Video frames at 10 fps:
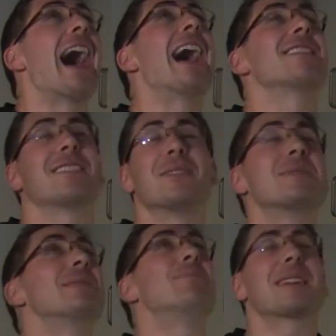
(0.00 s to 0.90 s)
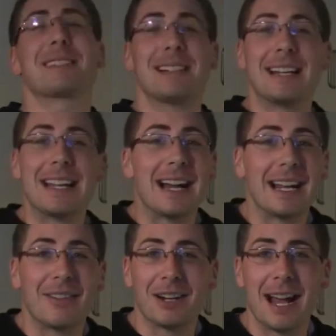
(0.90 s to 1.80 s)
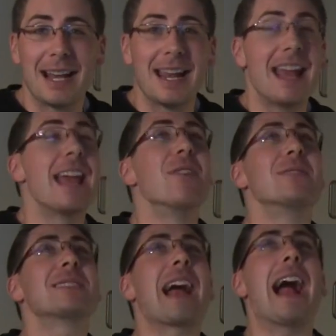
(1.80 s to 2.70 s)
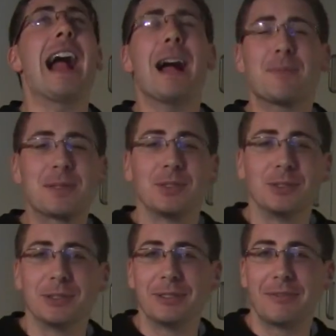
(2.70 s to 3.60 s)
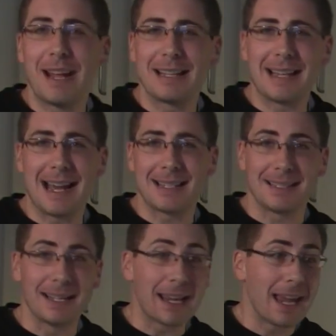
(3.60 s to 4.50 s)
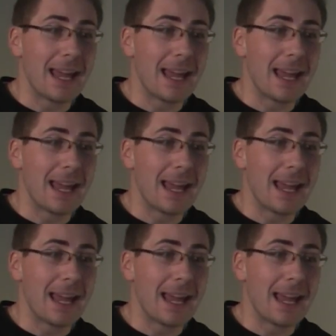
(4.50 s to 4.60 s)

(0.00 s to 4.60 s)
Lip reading: I thought it was the best idea I'd ever had. It was absolutely fantastic.